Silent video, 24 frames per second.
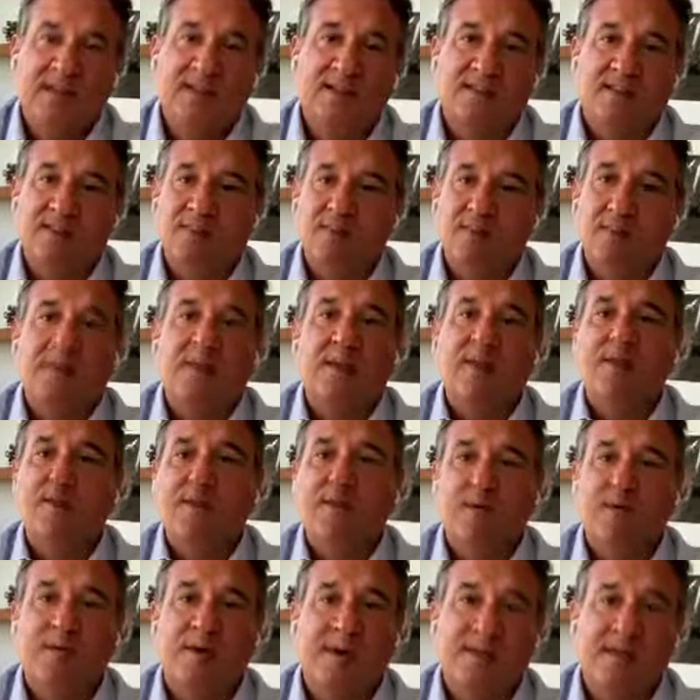There's a
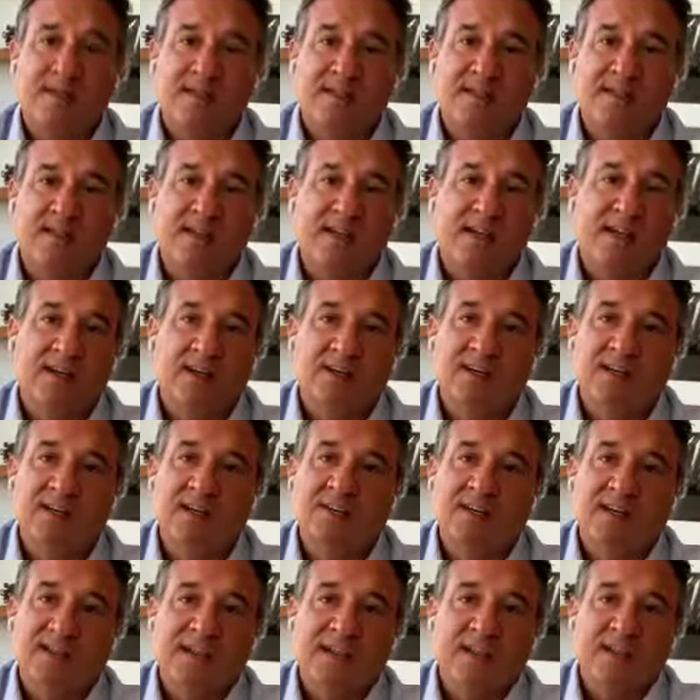premium on these scales.